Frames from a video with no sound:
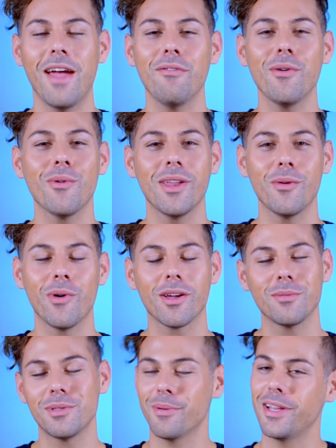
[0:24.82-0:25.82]
everyone and
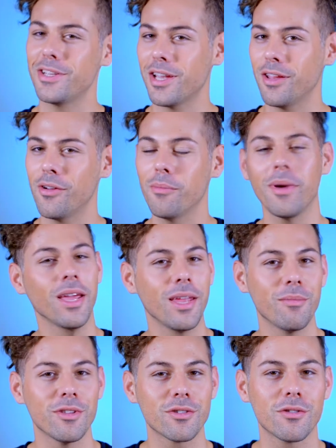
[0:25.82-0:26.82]
welcome to my channel. My
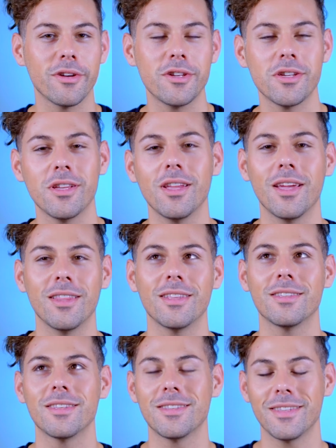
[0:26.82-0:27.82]
name is Christian and
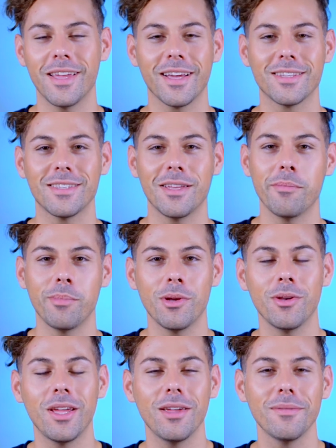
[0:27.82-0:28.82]
this is CXC
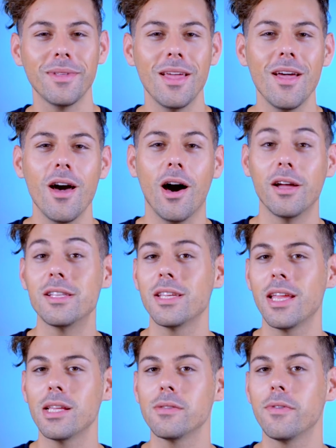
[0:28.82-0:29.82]
Beauty. On
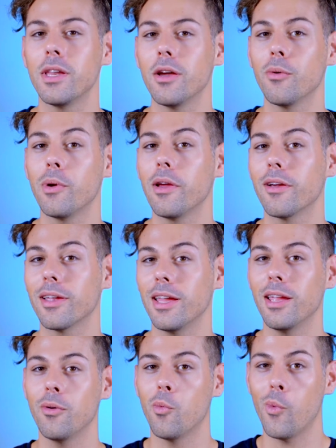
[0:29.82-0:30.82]
today's video we are
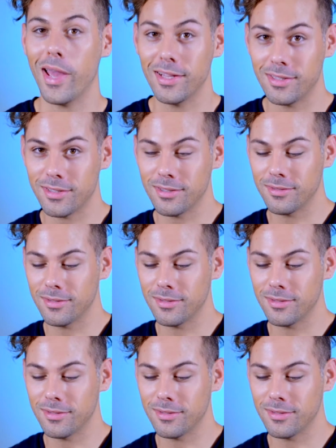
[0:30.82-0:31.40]
getting wet.